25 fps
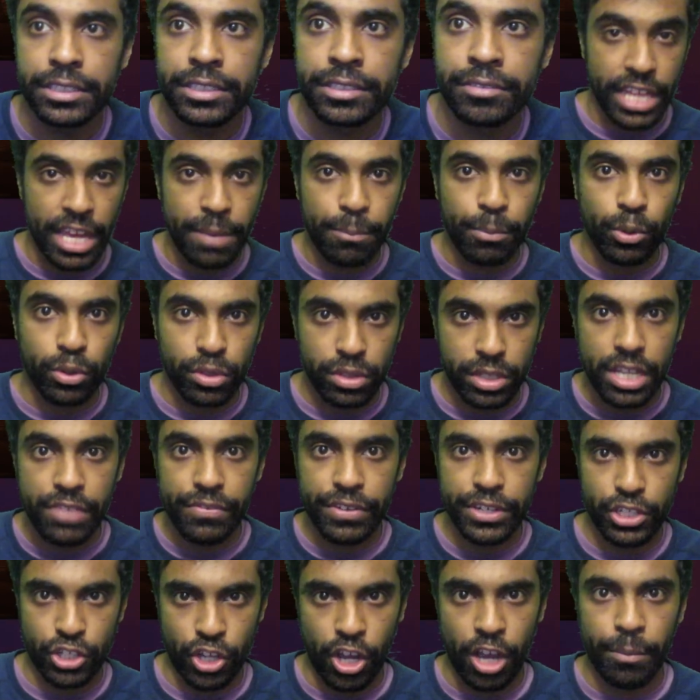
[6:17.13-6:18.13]
For example,
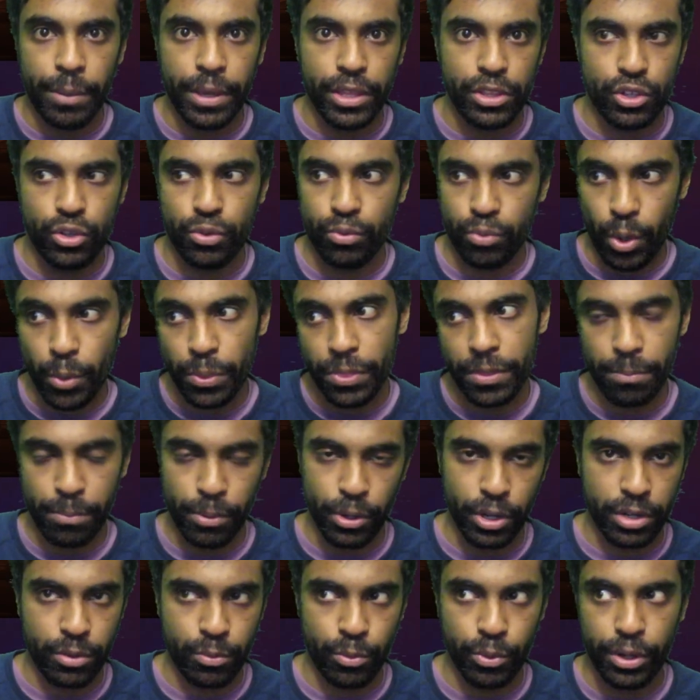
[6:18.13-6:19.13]
Stephen Thomas, who wrote
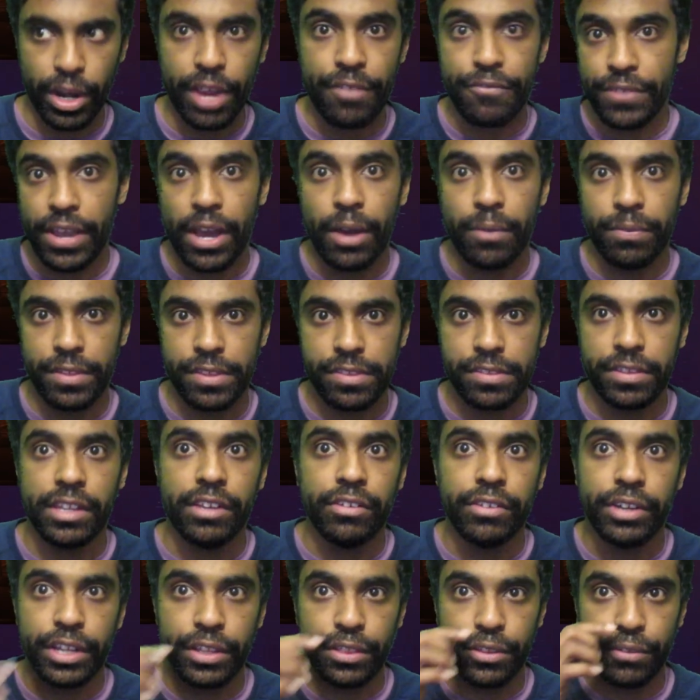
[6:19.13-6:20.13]
the book where I found the
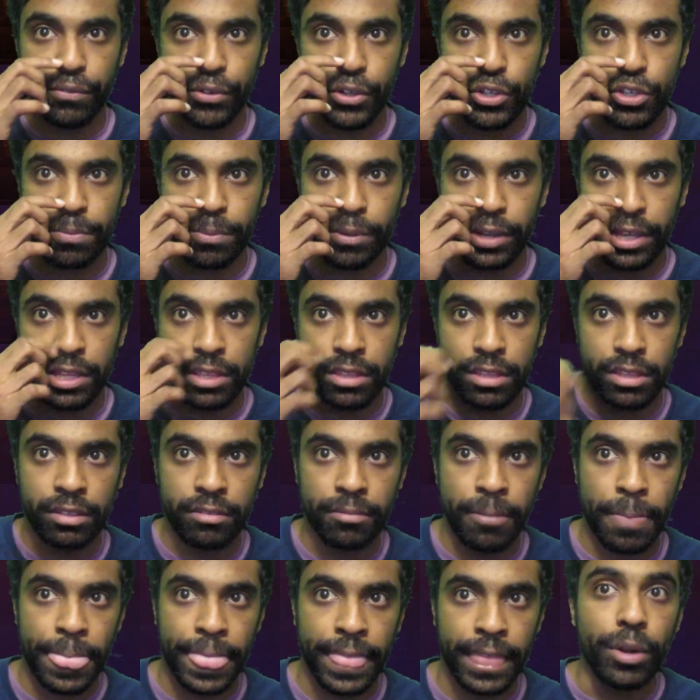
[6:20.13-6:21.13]
stela in the first
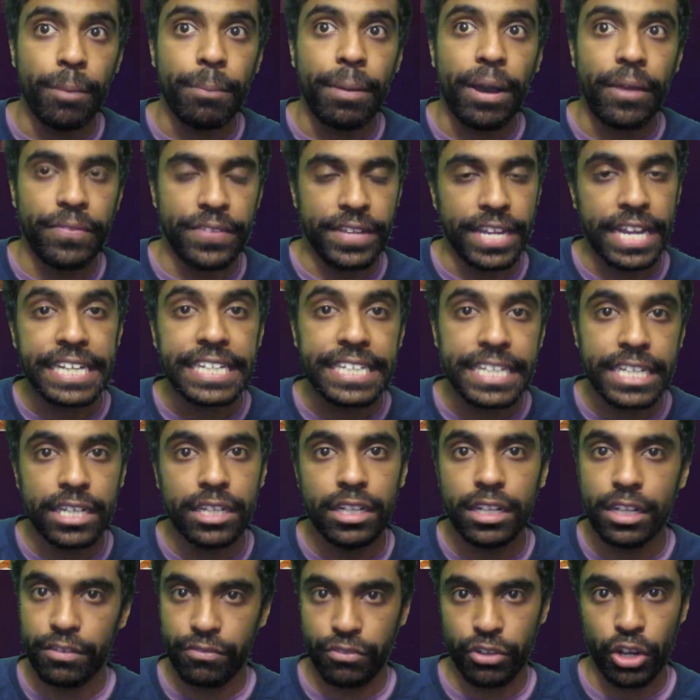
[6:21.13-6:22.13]
place, wrote about the
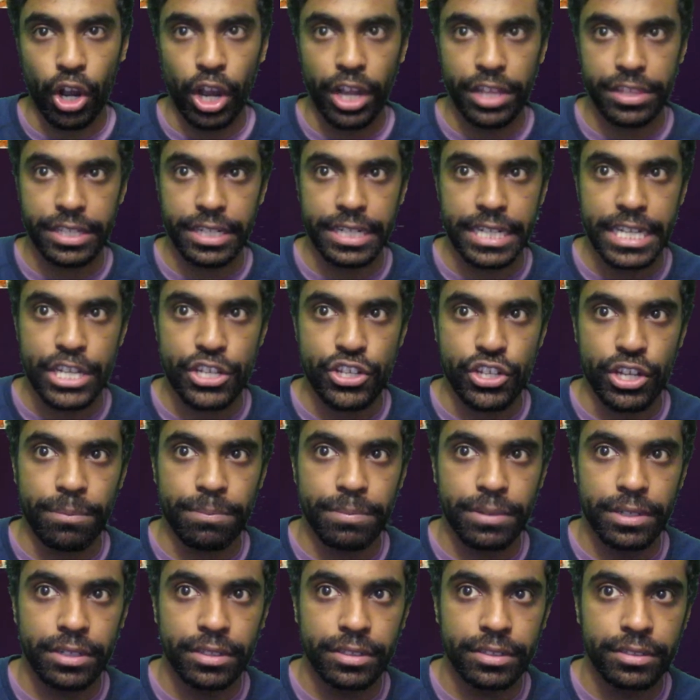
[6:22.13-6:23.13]
idea of gods in
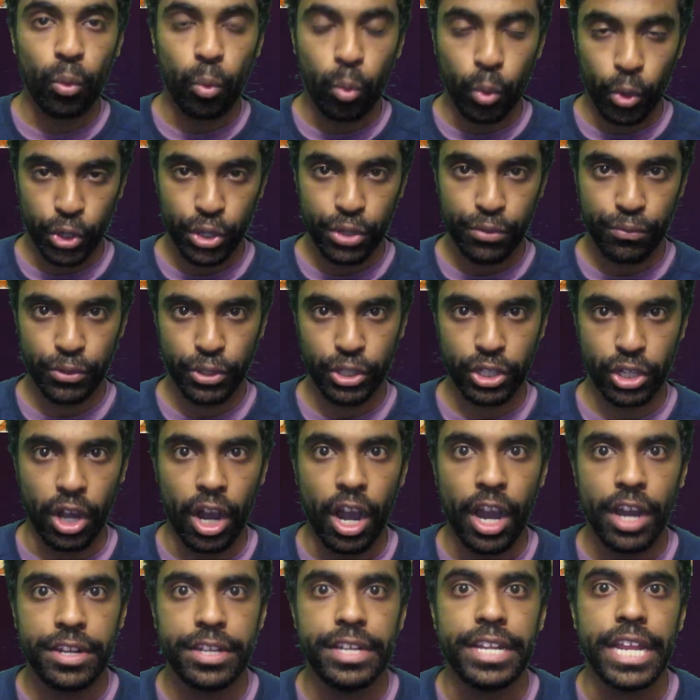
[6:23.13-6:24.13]
Egypt. The word for
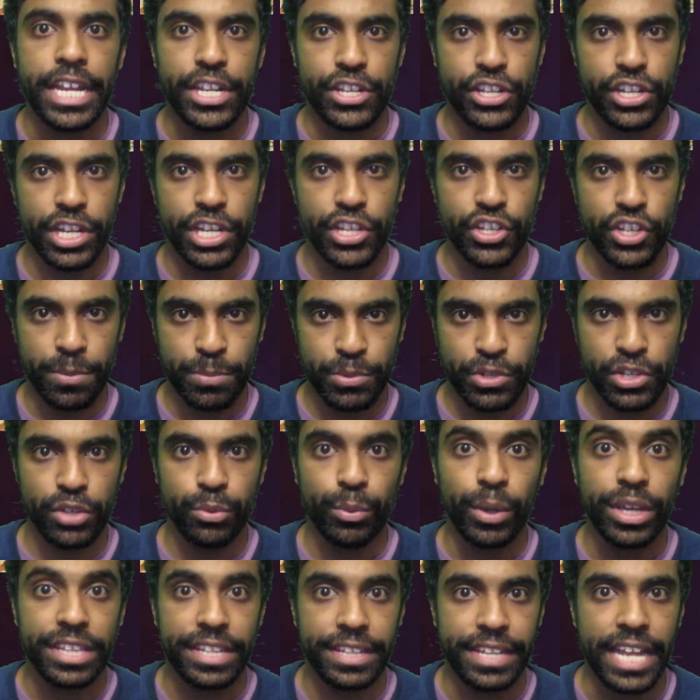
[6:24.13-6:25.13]
god in ancient
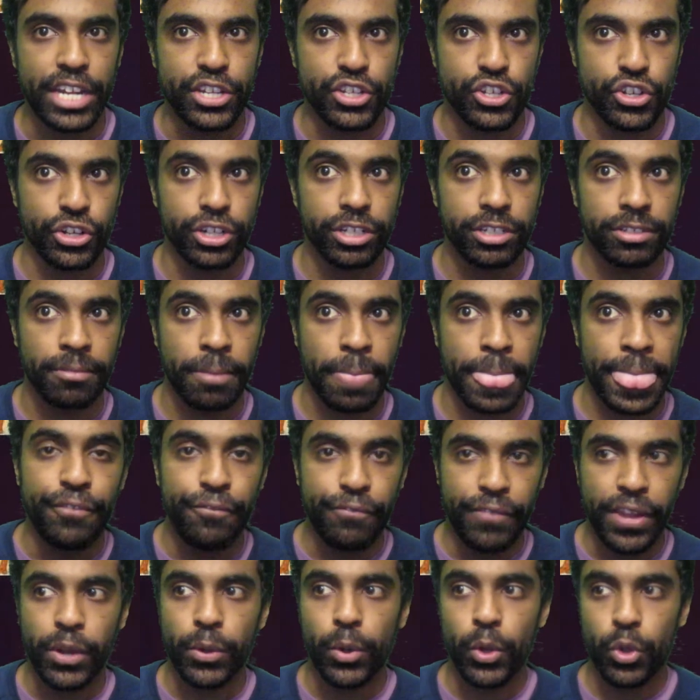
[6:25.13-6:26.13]
Egyptian was Netcher,
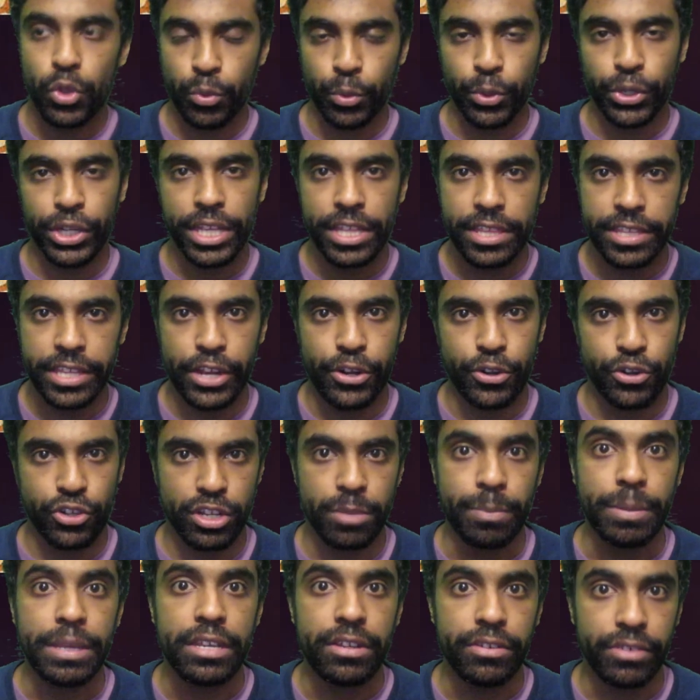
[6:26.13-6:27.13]
and the pharaohs were
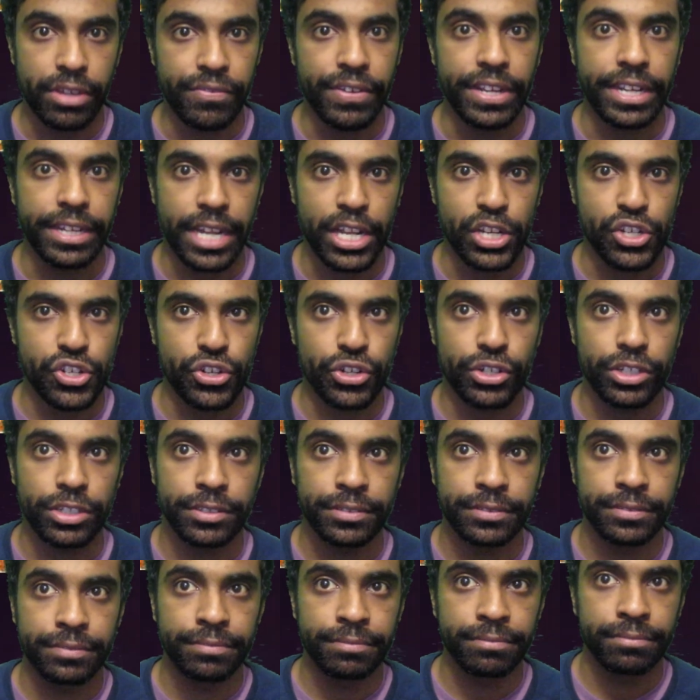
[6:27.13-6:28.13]
considered to be living
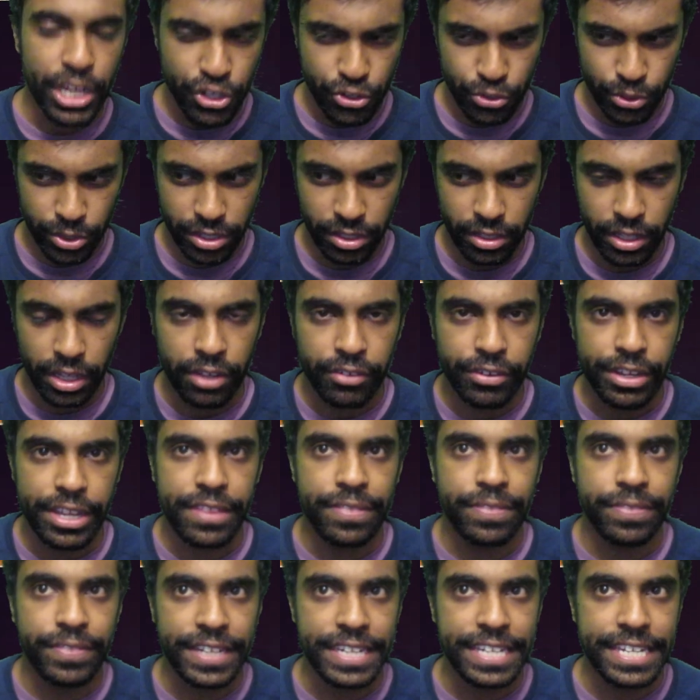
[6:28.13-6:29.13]
Netcher. But
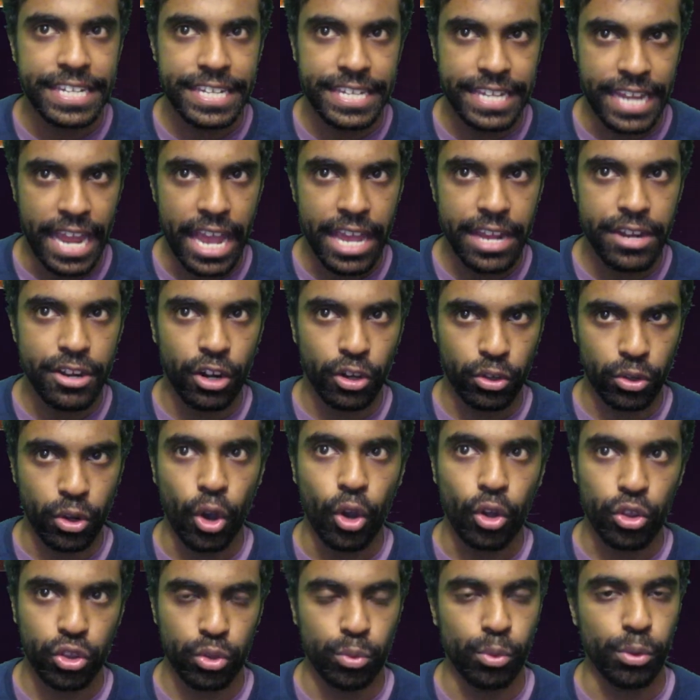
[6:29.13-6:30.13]
interestingly, the dead
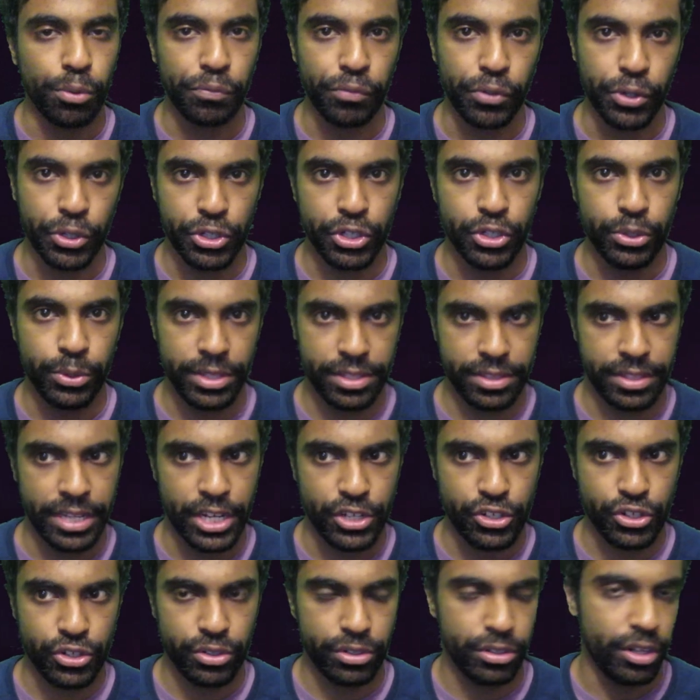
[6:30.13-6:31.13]
are also referred to as
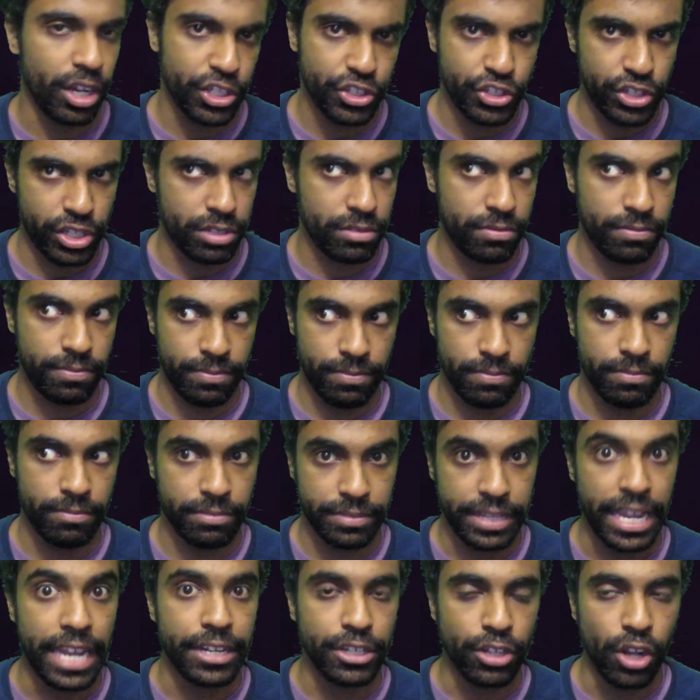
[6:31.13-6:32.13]
Netcher, not just
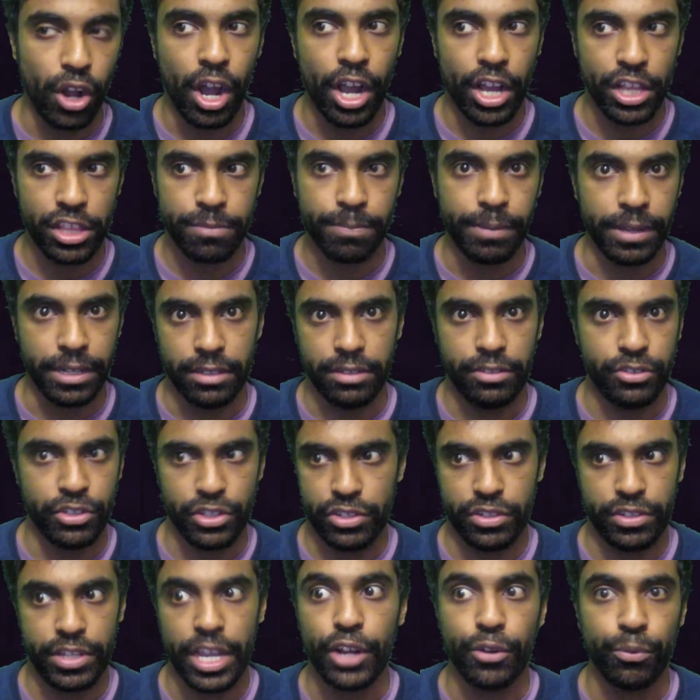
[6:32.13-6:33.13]
dead gods,
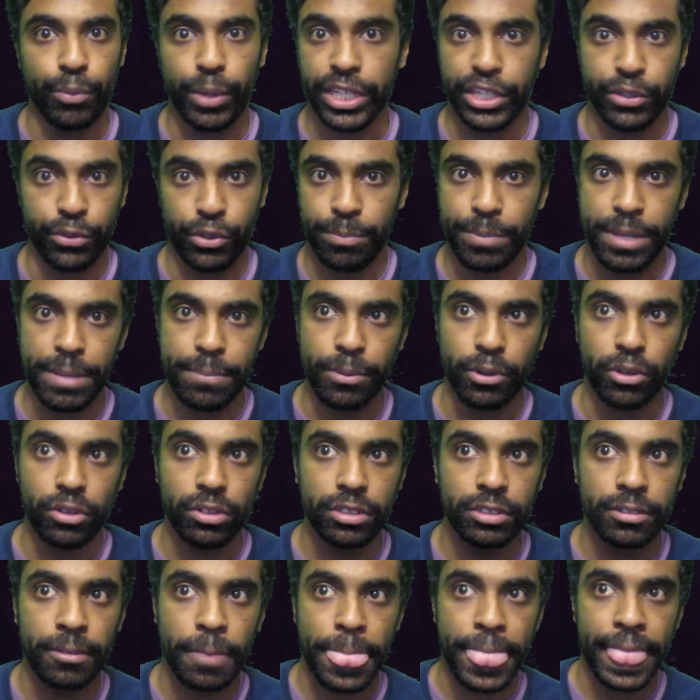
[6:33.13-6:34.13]
but just dead regular
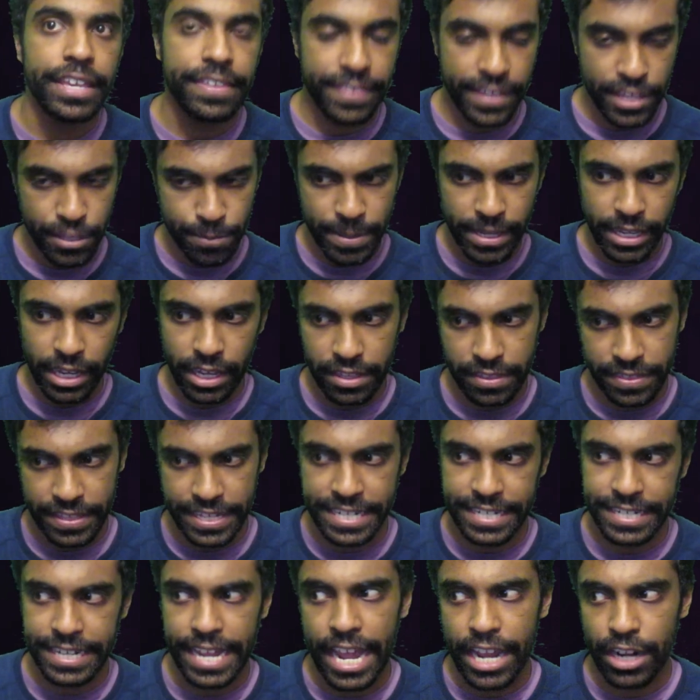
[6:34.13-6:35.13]
people. Is this
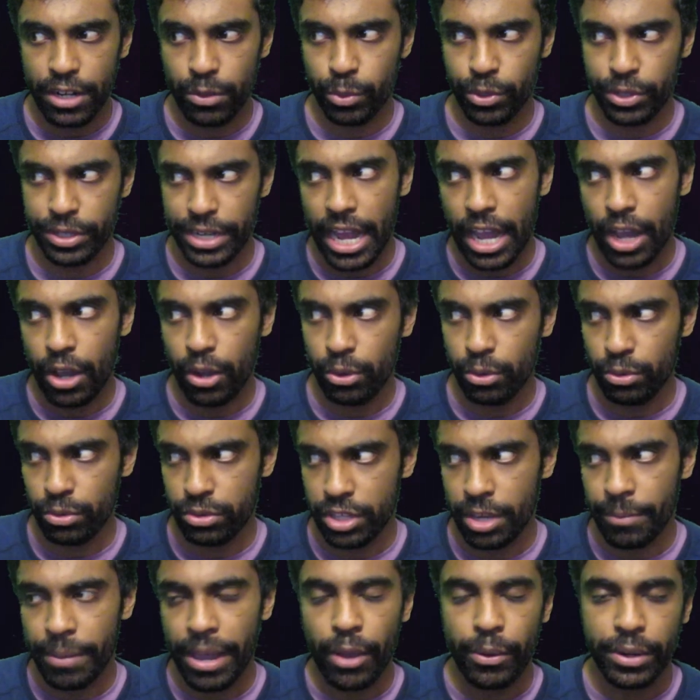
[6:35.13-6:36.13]
because the dead were
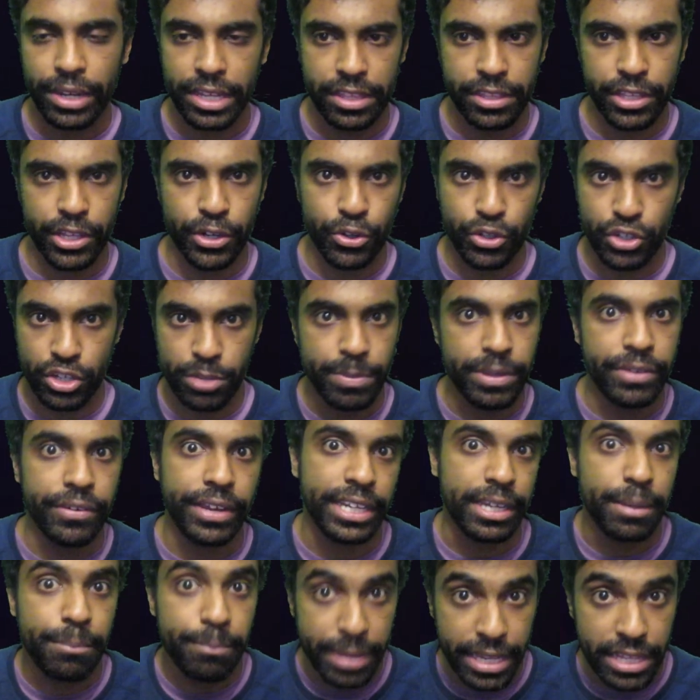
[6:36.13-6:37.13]
now somehow considered to
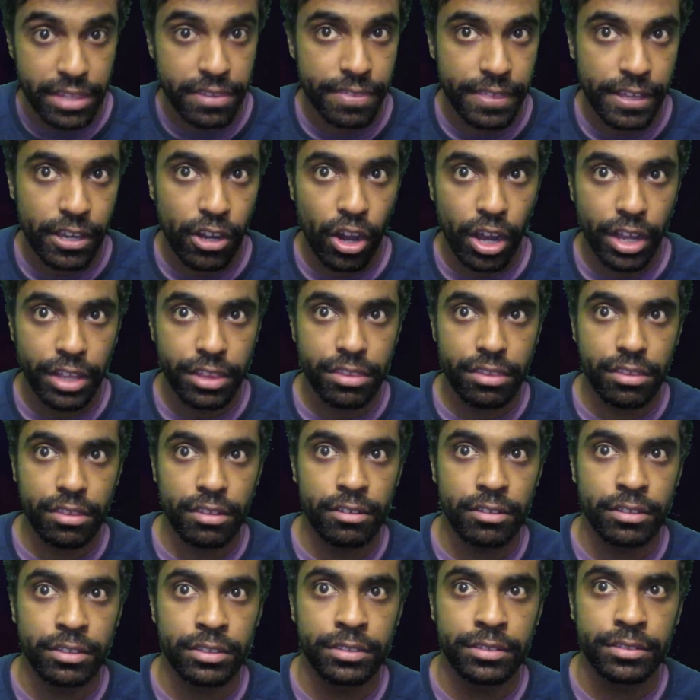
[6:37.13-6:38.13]
be like amidst the
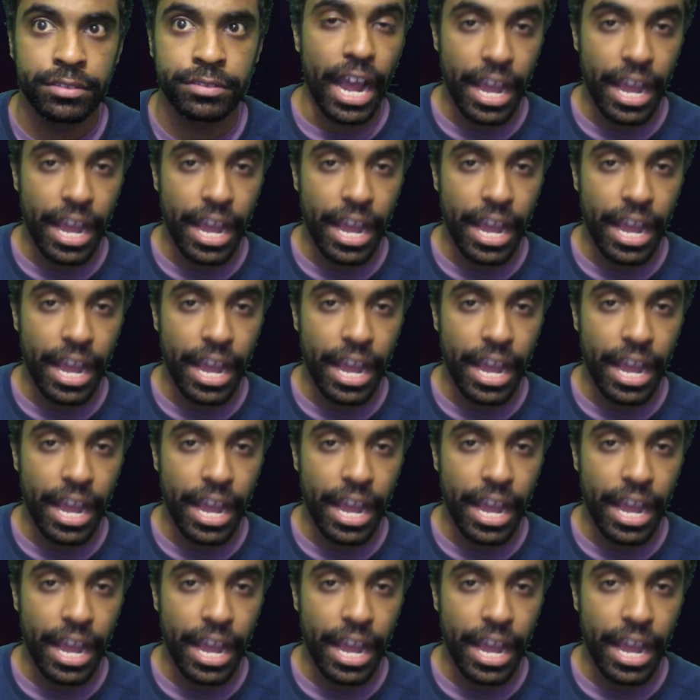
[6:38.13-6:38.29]
gods?